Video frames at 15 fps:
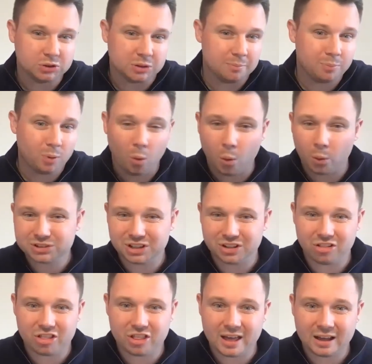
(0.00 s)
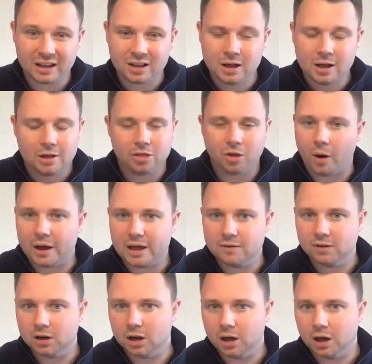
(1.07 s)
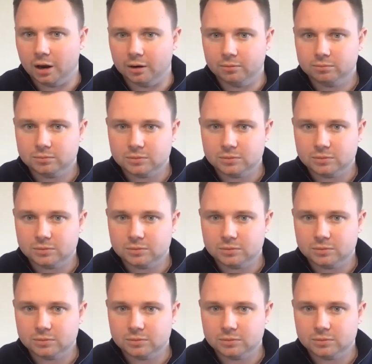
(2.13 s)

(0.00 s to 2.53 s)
important thing that I ever learned,